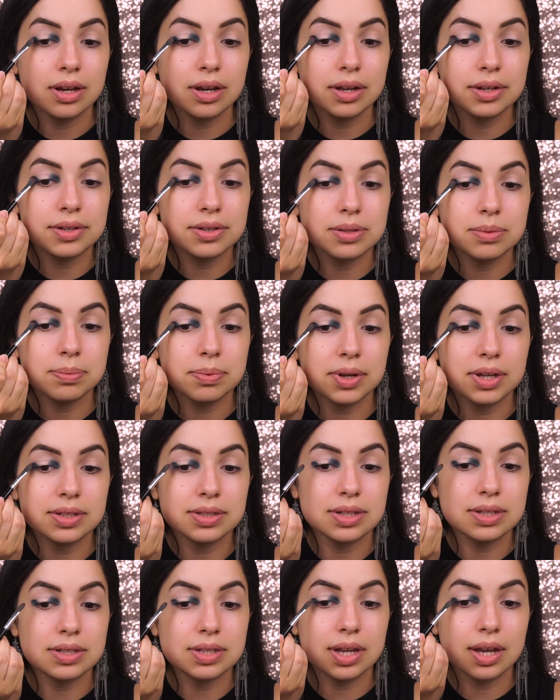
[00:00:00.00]
I just
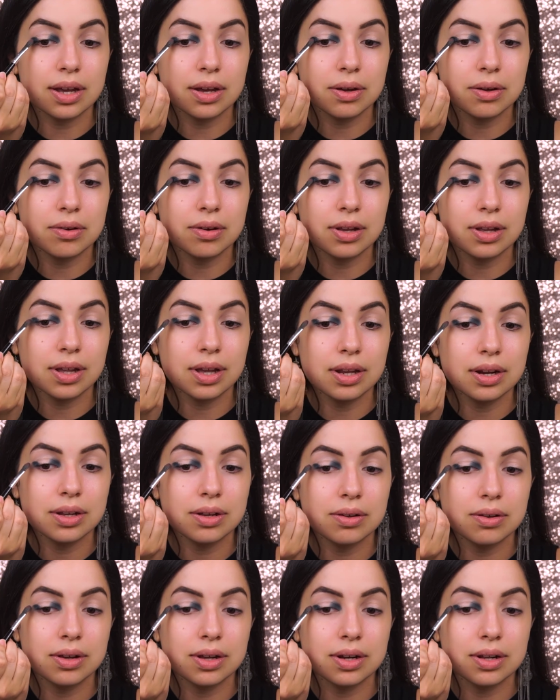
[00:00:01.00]
press it down. I kind
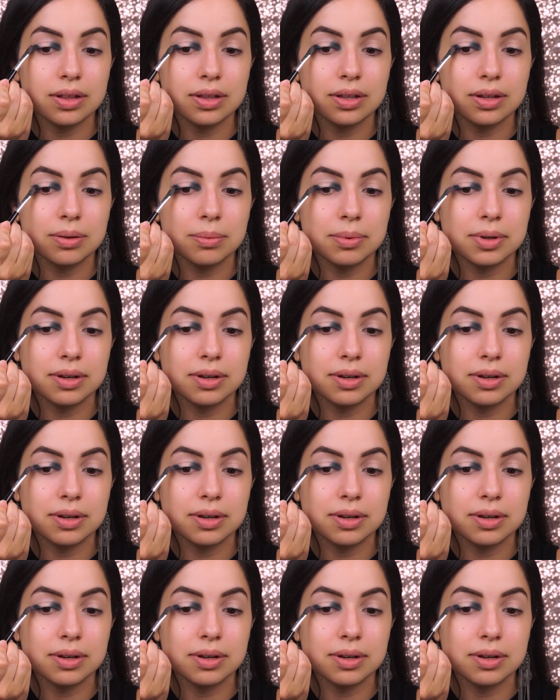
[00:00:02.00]
of create a little